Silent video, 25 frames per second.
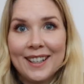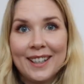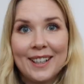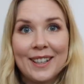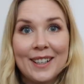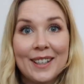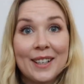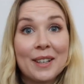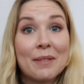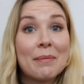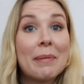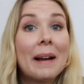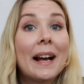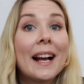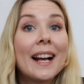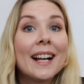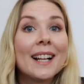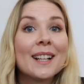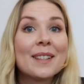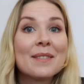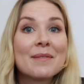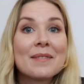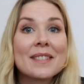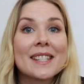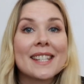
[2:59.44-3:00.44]
a
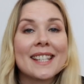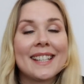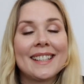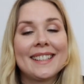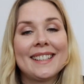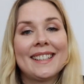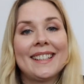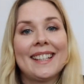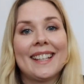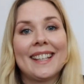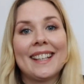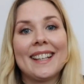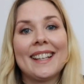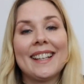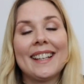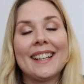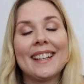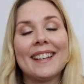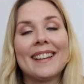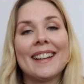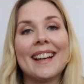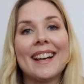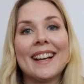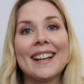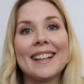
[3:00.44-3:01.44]
Palm
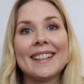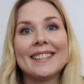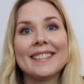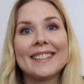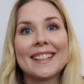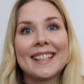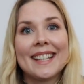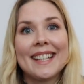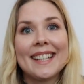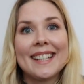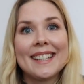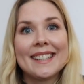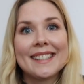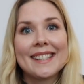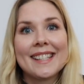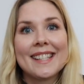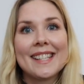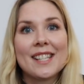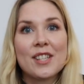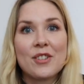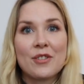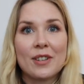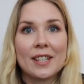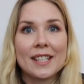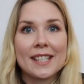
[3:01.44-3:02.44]
Sunday, the
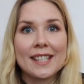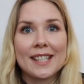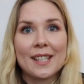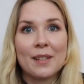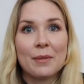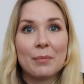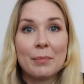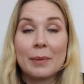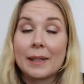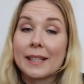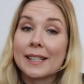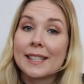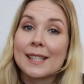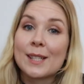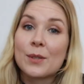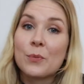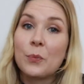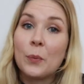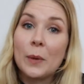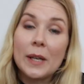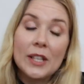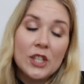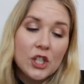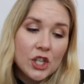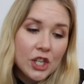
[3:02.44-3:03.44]
kids dress up as
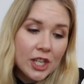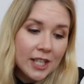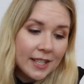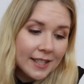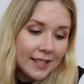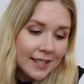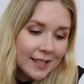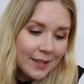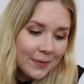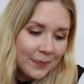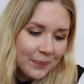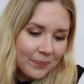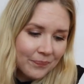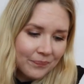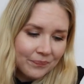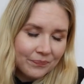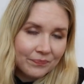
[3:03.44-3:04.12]
witches.